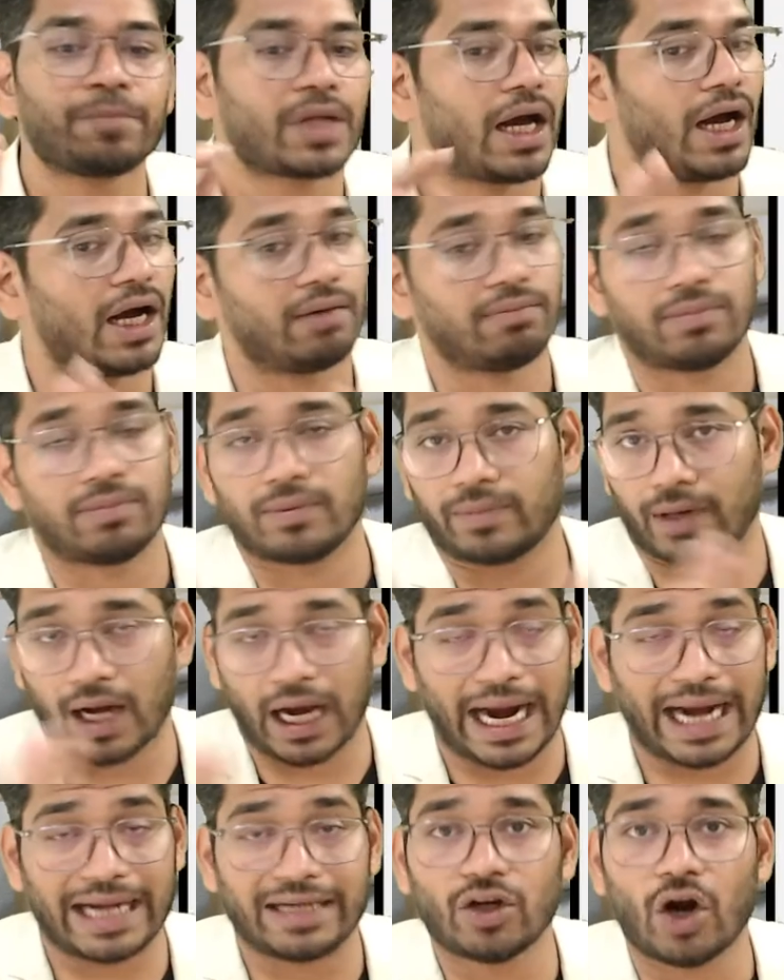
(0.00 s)

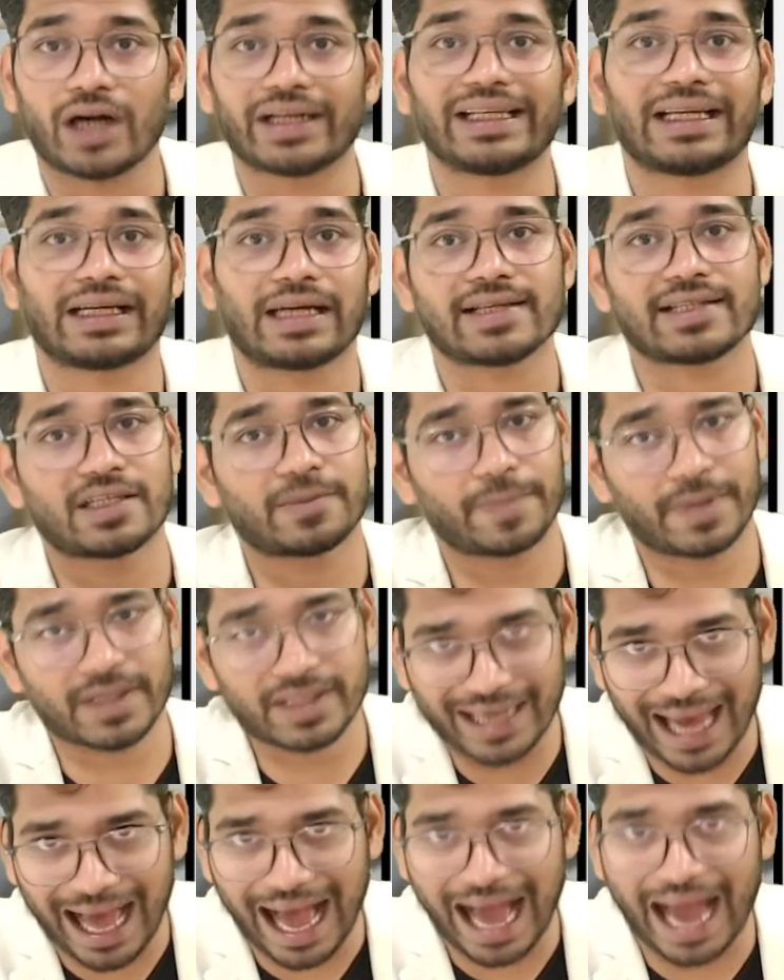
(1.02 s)
and not the classes
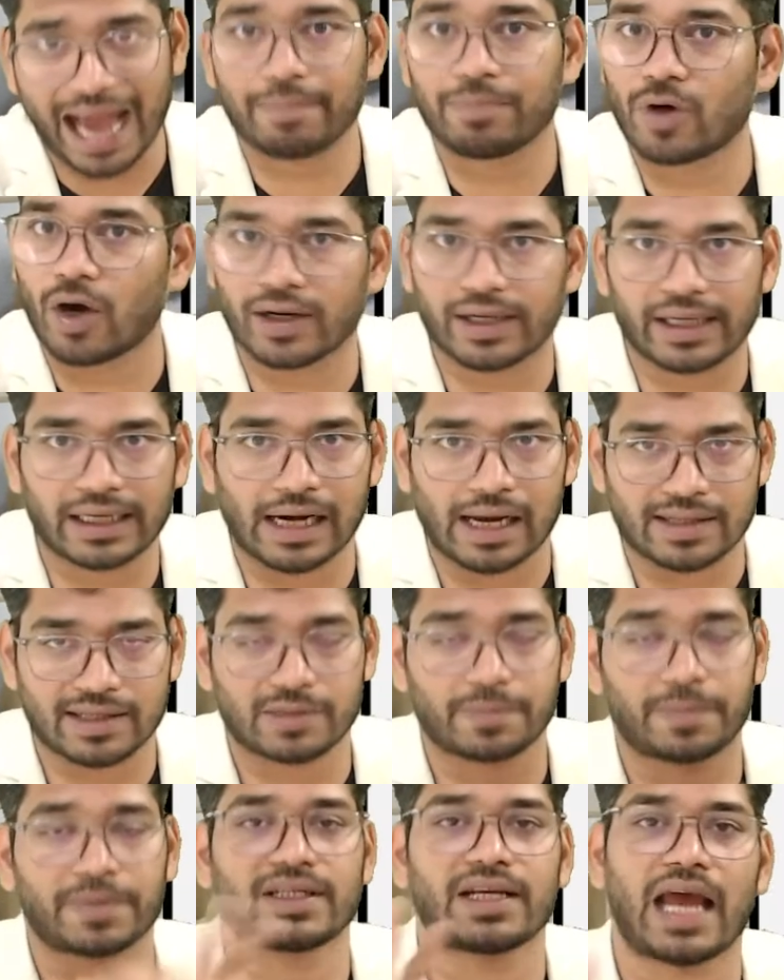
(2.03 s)
person. I am not the
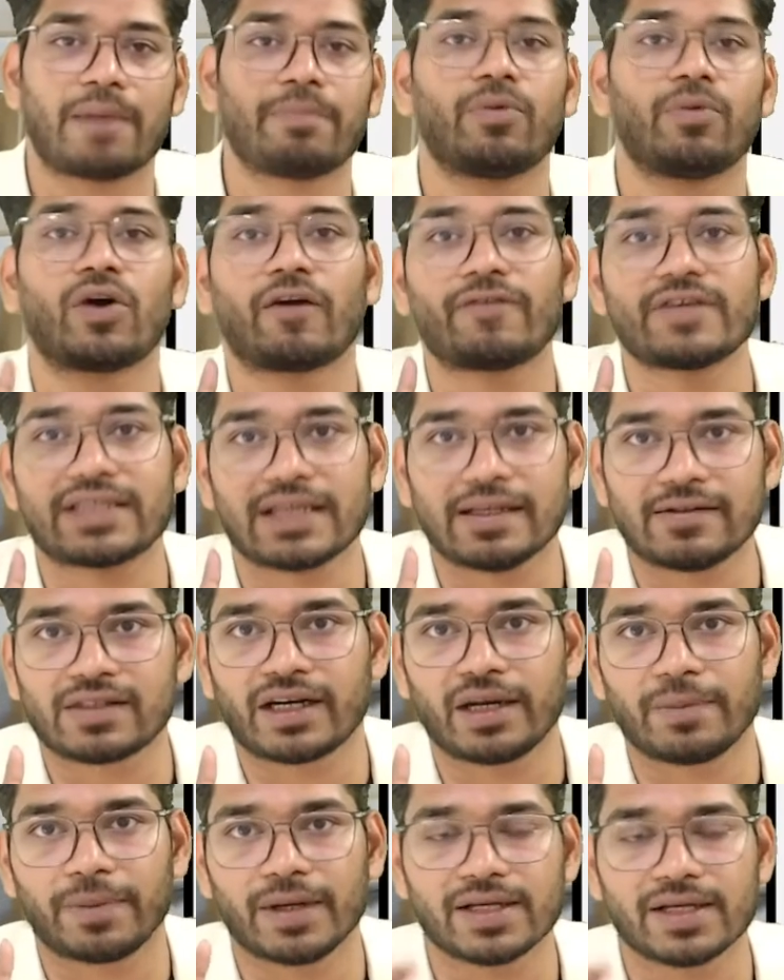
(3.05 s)
classes person, I'm more of a
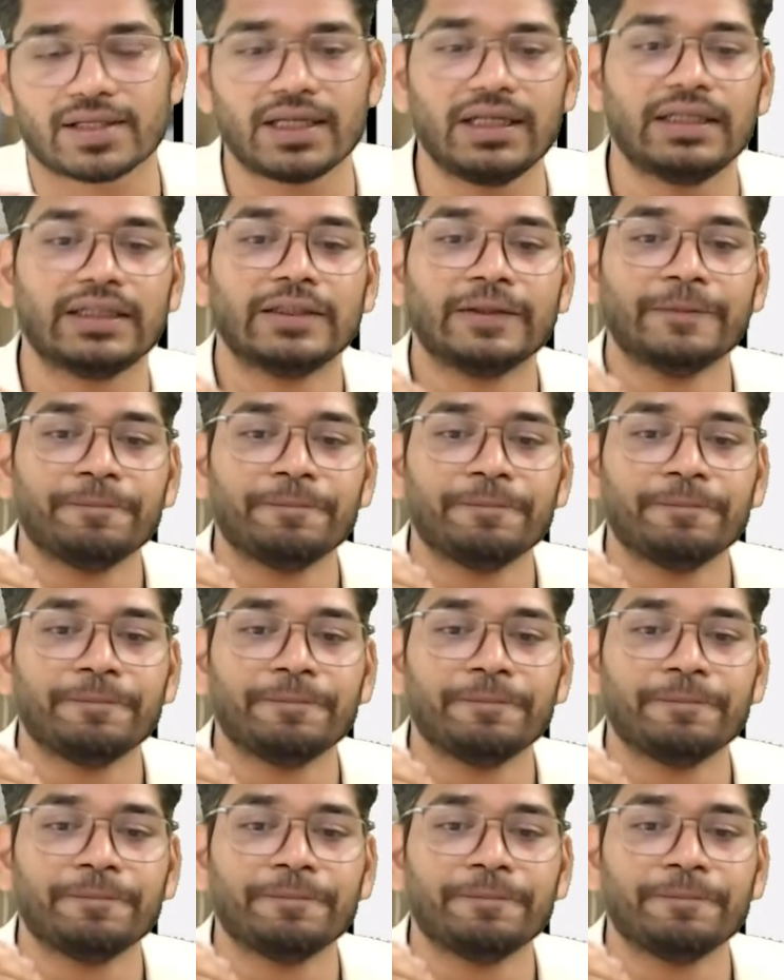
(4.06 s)
self-study person.